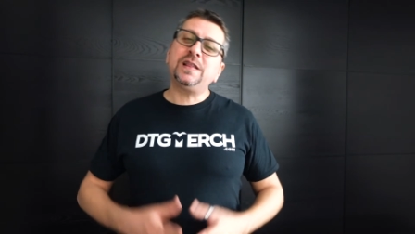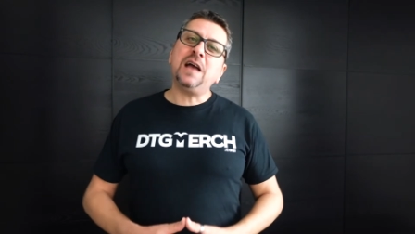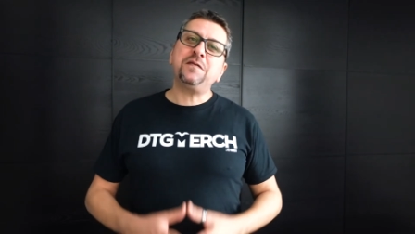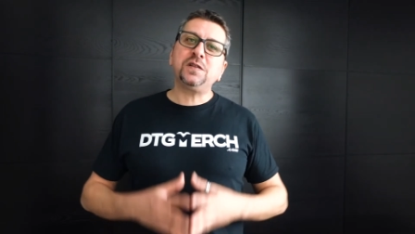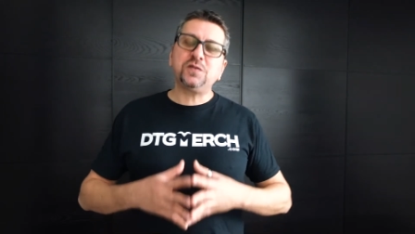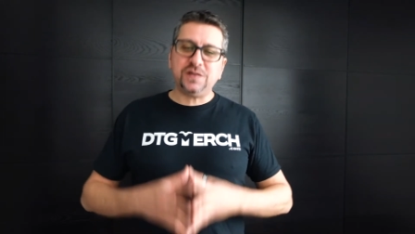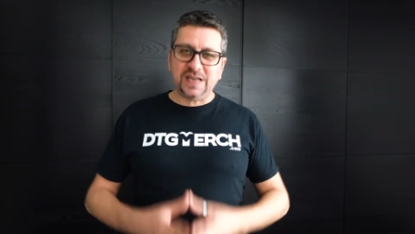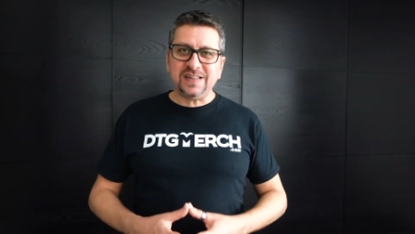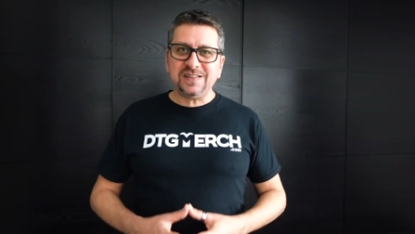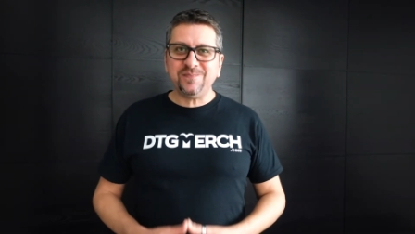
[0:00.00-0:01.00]
dive into
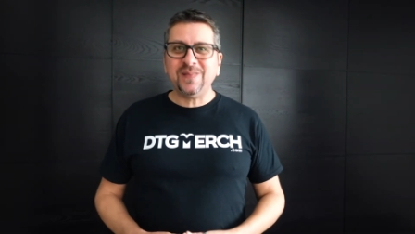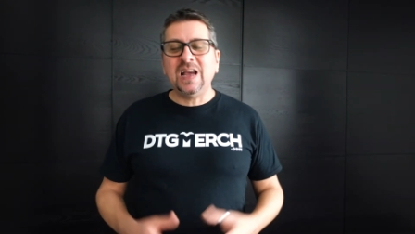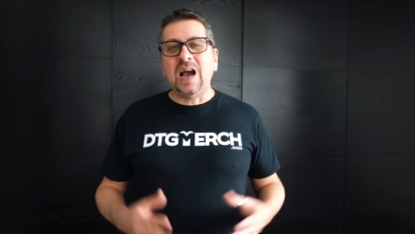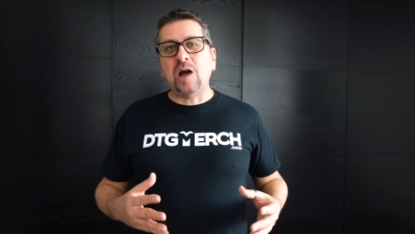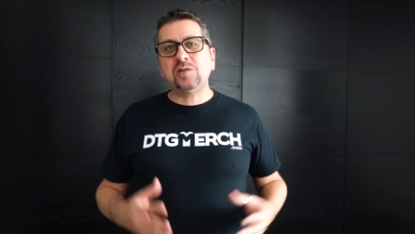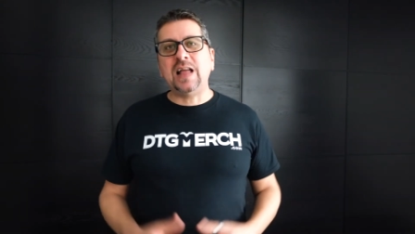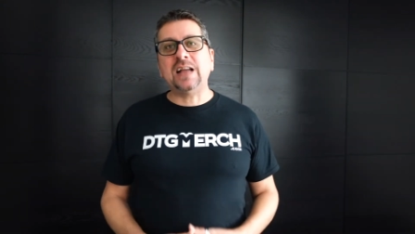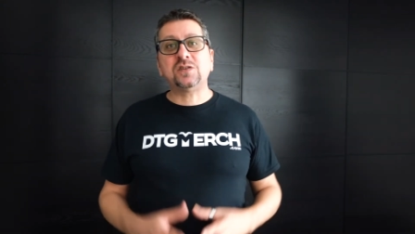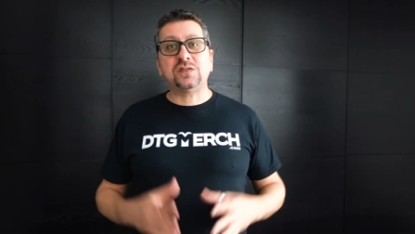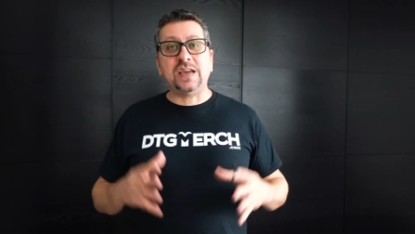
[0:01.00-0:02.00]
this, I would
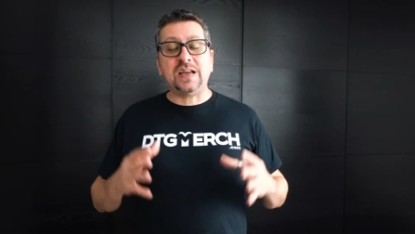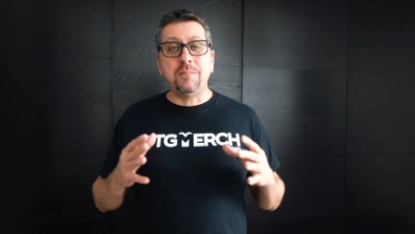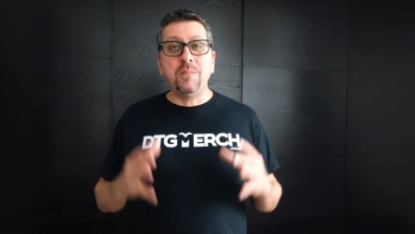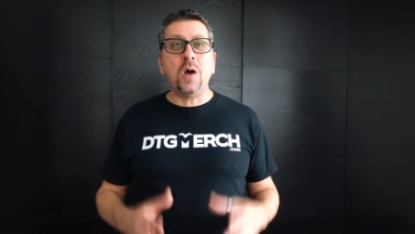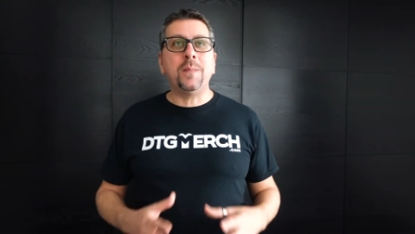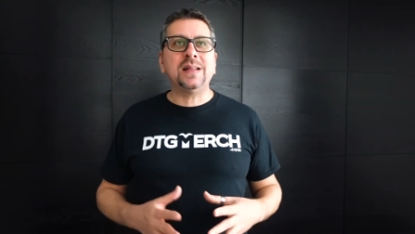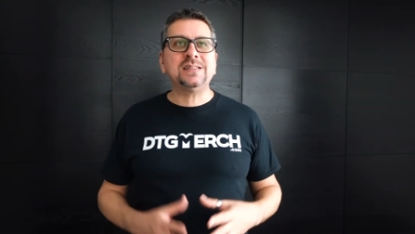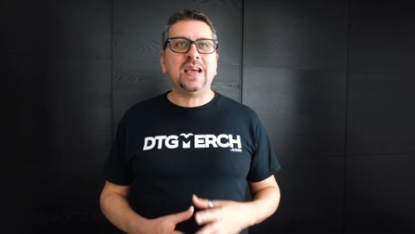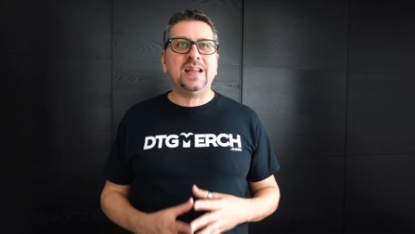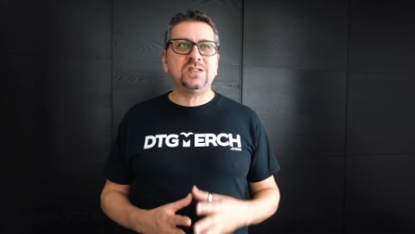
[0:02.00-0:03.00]
like to take a
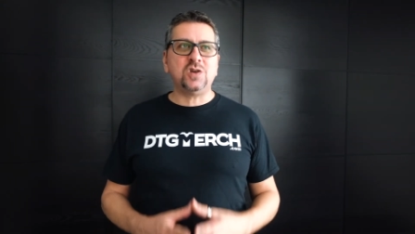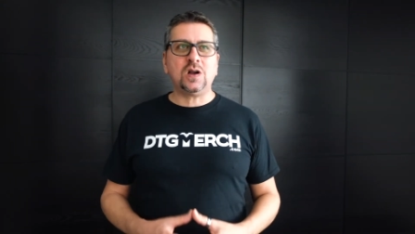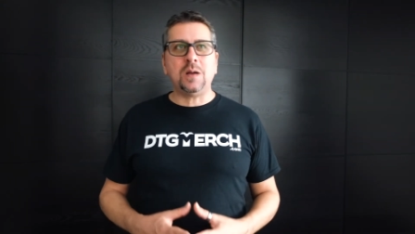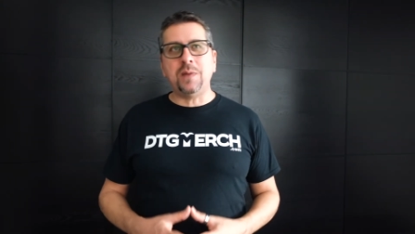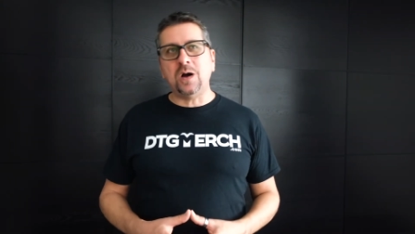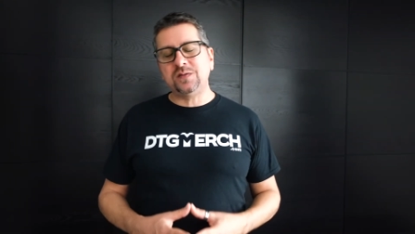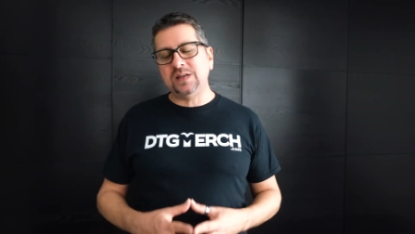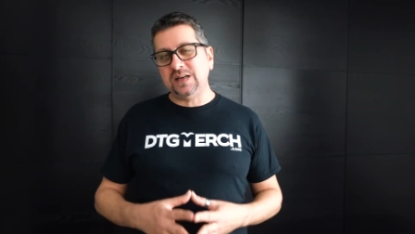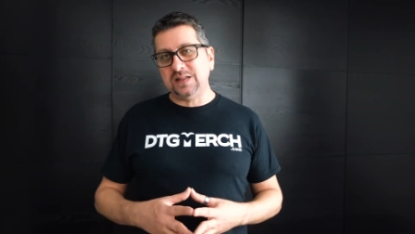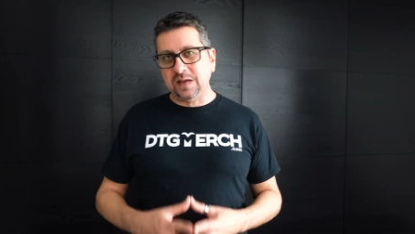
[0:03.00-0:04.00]
moment and talk about
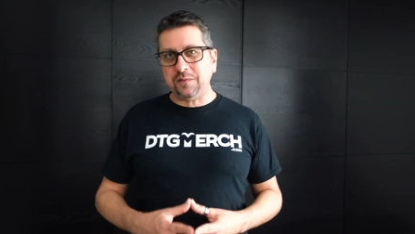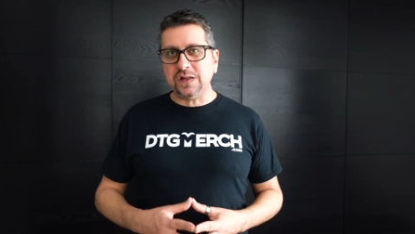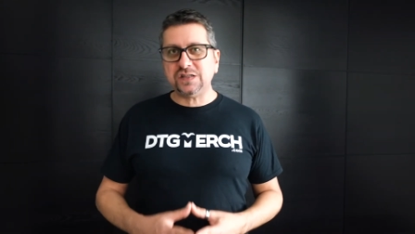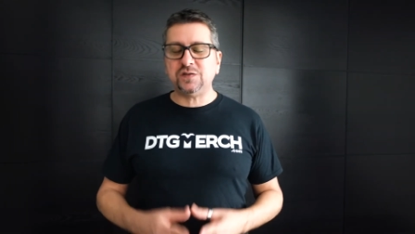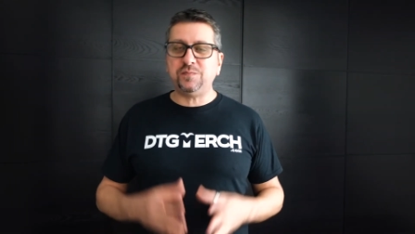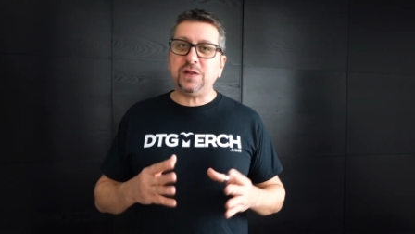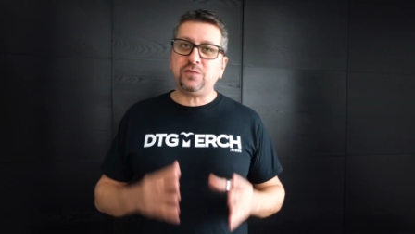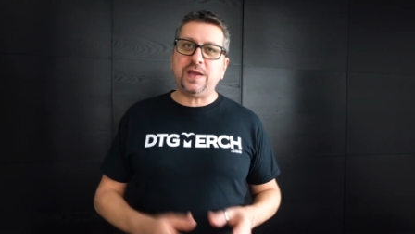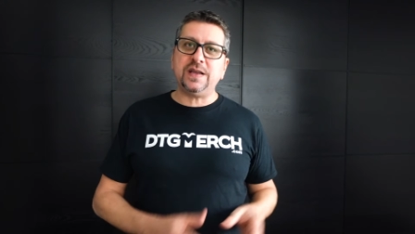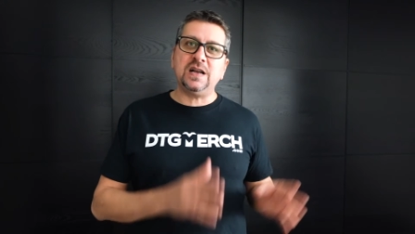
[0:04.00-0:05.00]
the differences
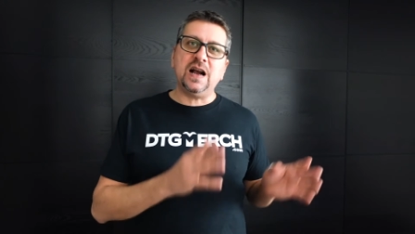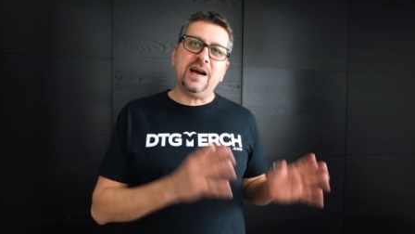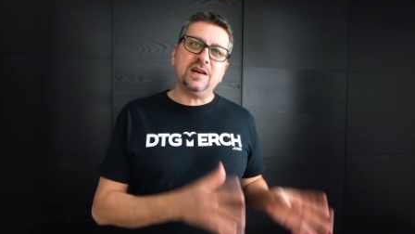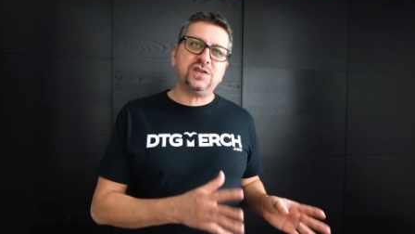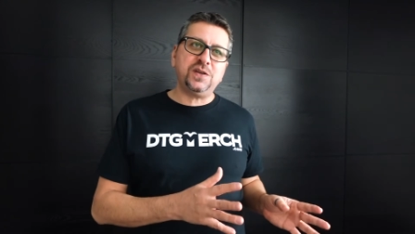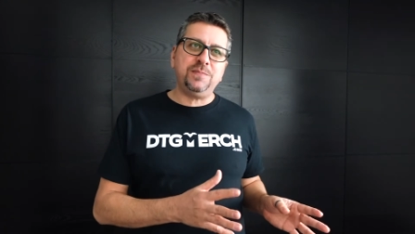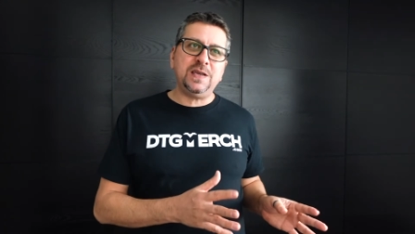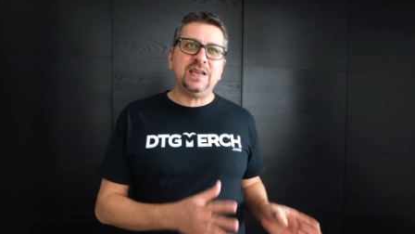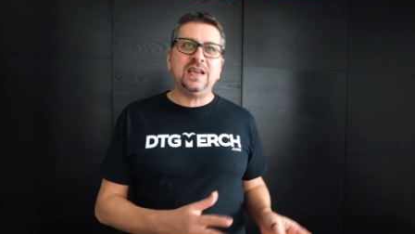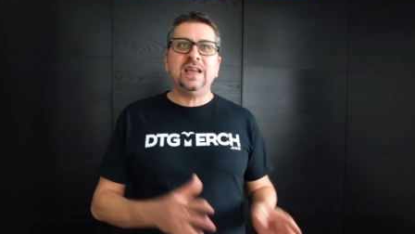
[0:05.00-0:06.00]
between R G
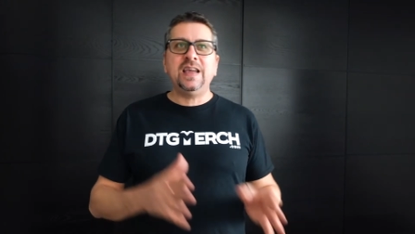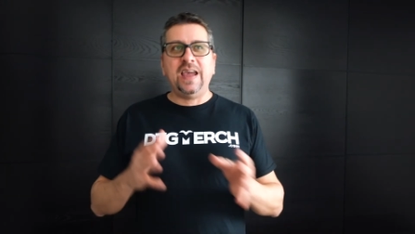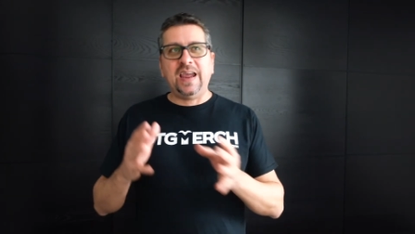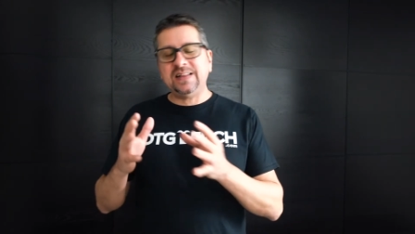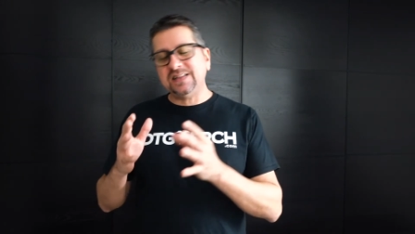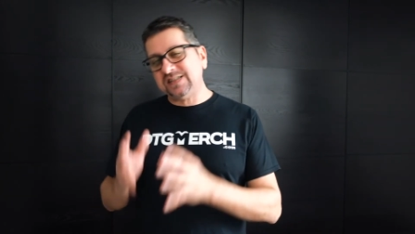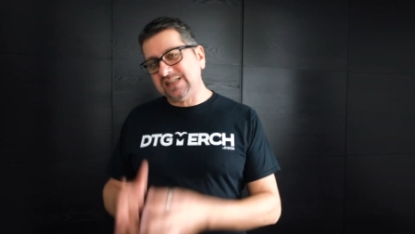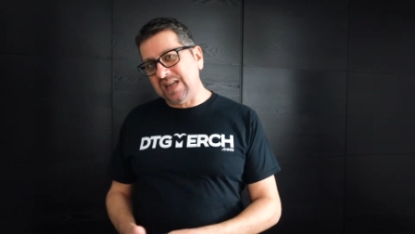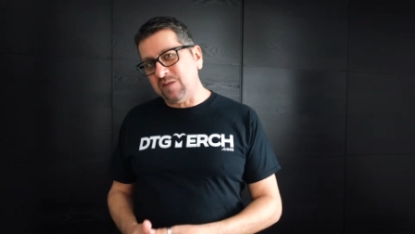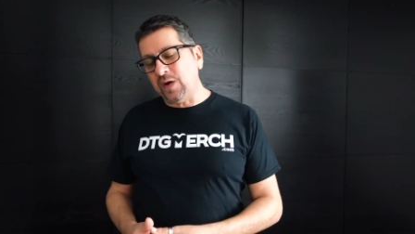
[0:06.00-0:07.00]
B and
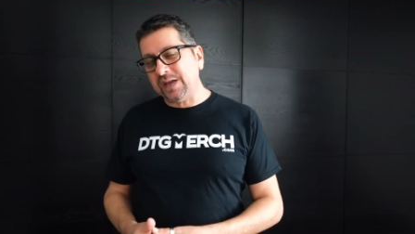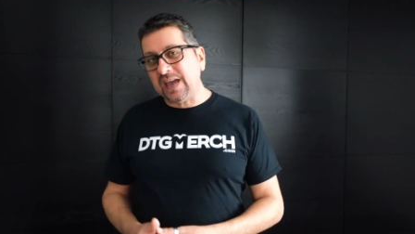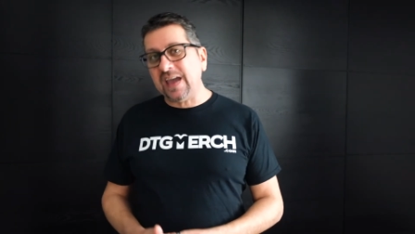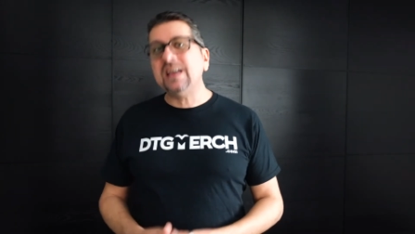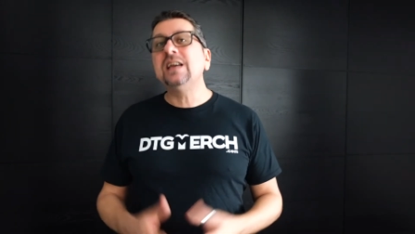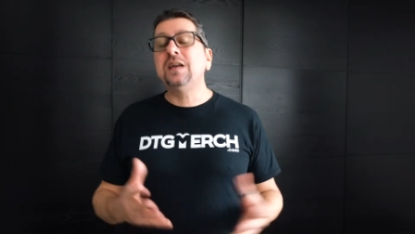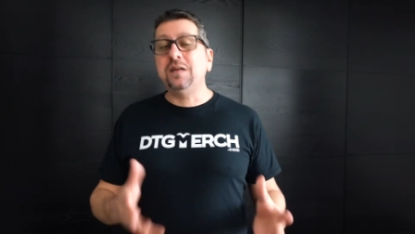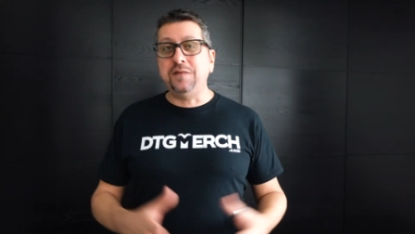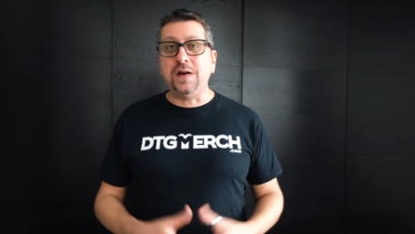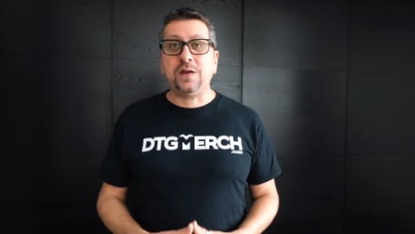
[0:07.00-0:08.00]
C M Y K
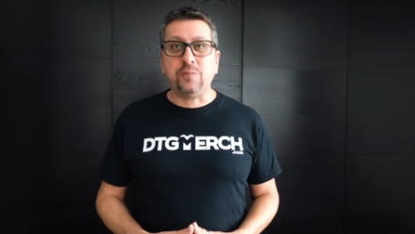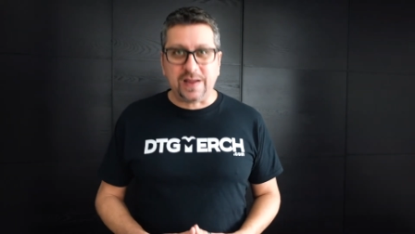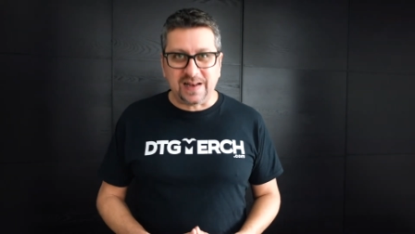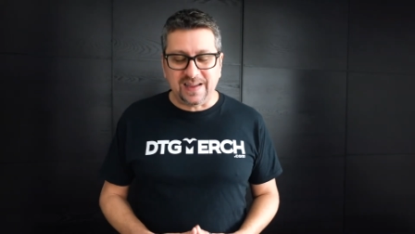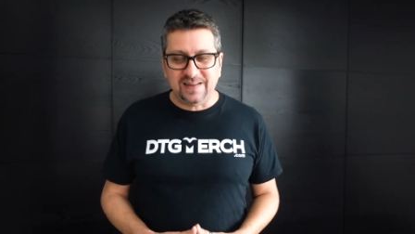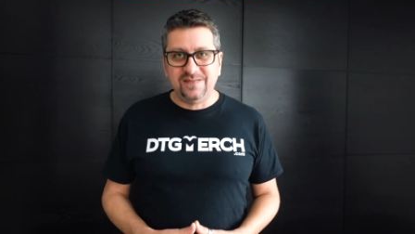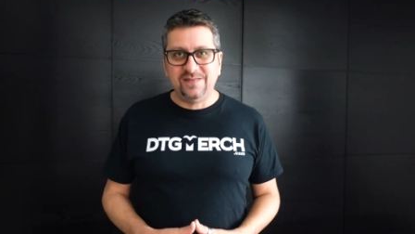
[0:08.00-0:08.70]
very quickly.